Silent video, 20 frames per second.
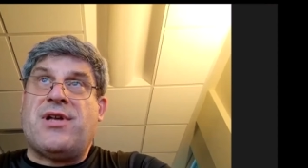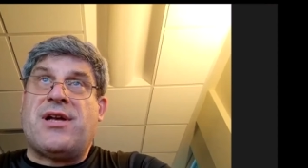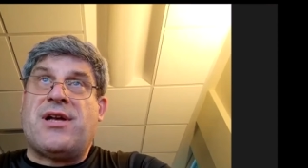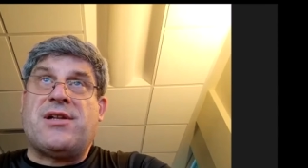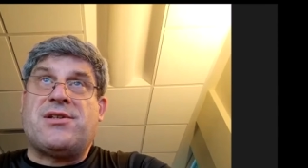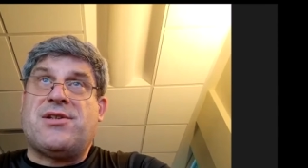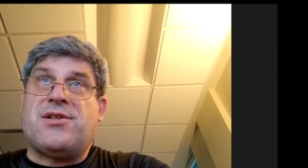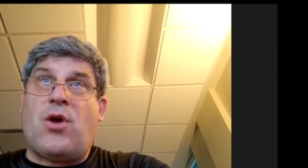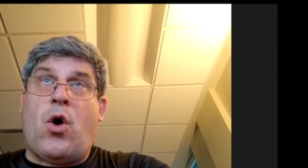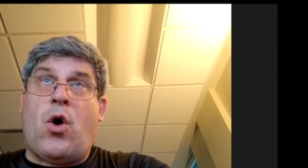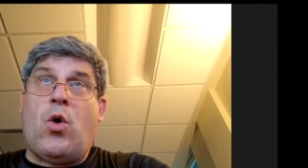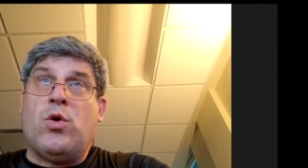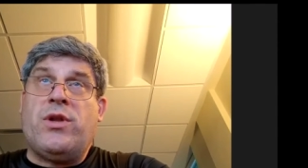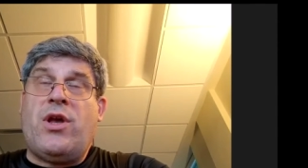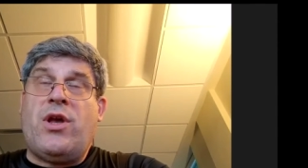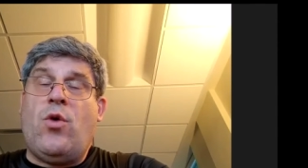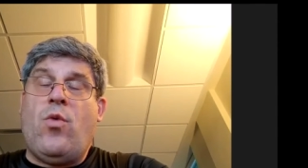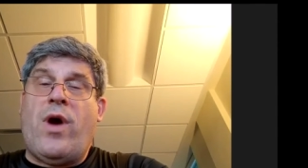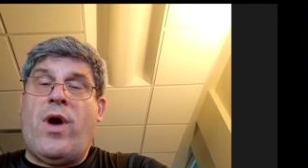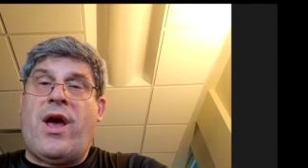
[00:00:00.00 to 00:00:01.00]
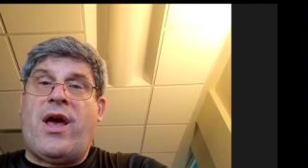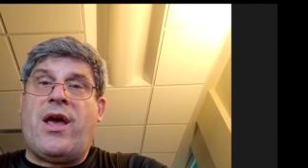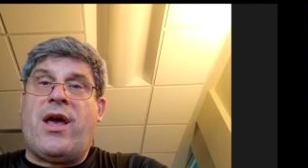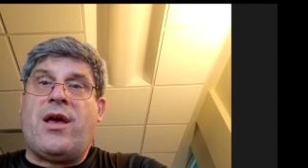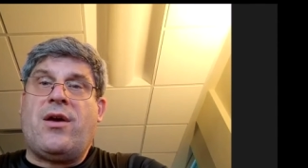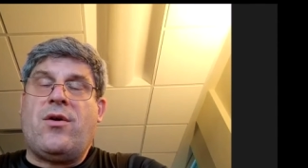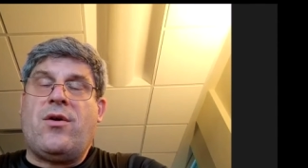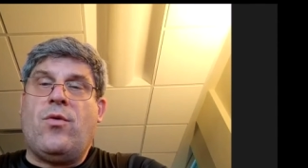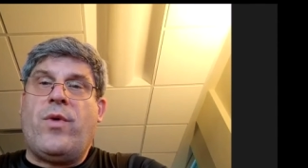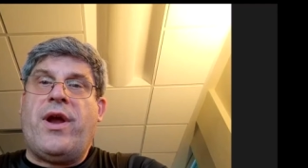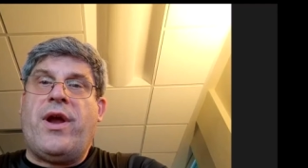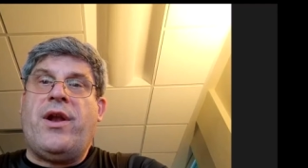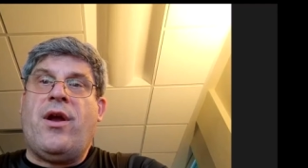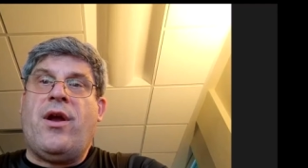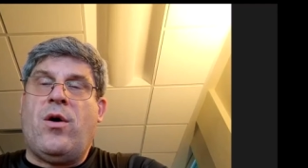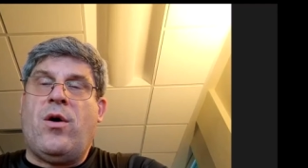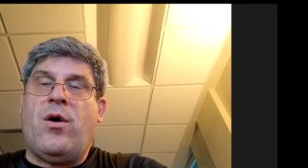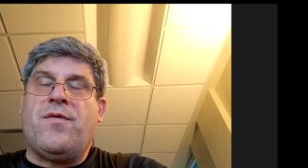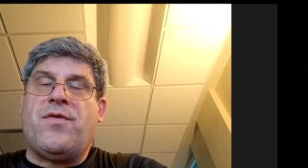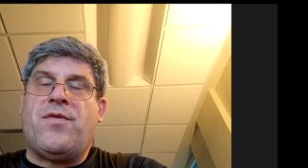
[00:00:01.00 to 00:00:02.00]
That's the only way we
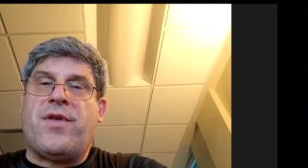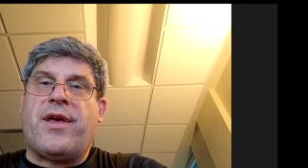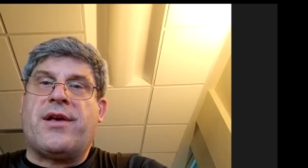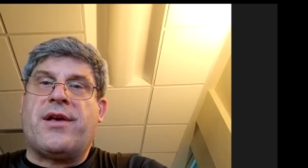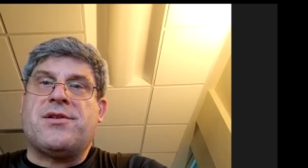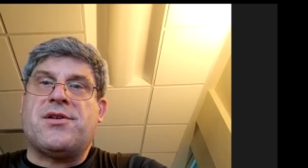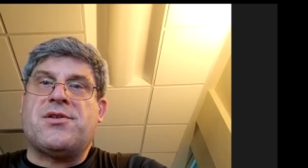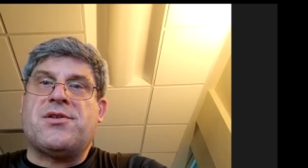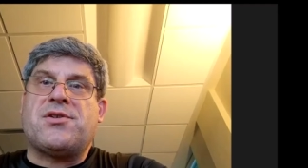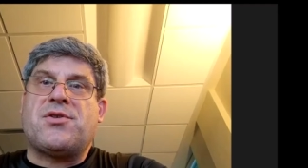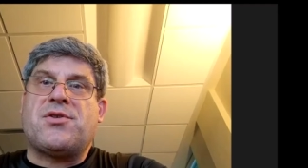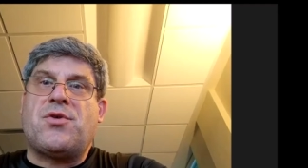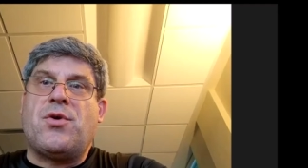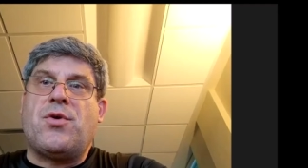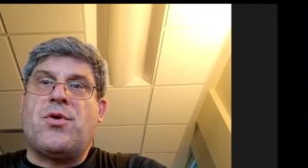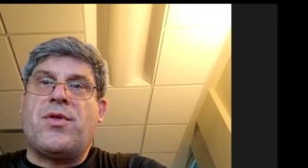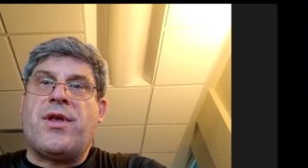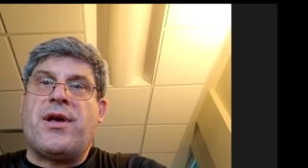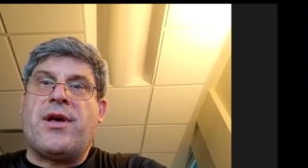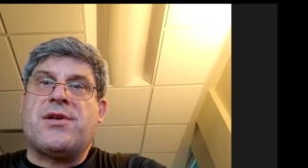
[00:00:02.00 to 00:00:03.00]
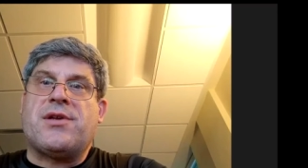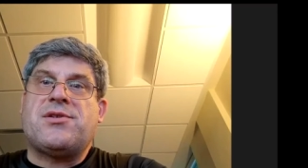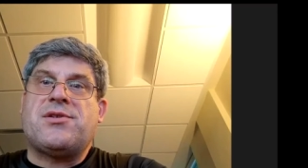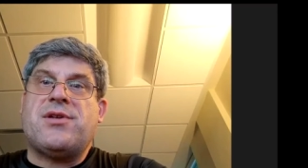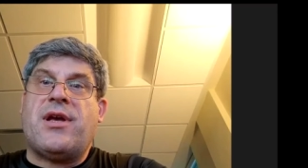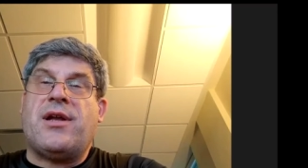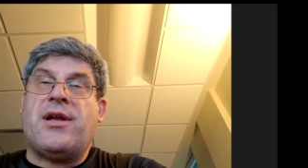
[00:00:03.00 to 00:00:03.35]
know of things is through this.